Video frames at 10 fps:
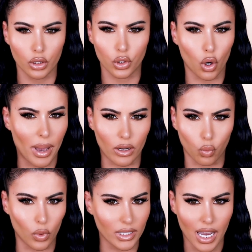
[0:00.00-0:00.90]
no matter
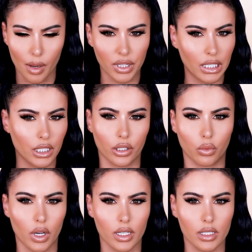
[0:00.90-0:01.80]
what time of the year it
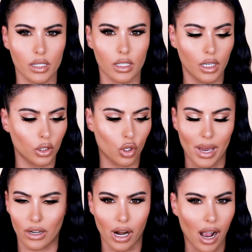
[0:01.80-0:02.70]
was, no
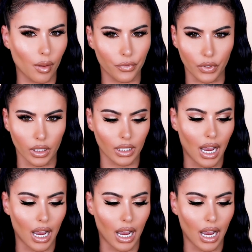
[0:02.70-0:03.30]
matter how I'm feeling.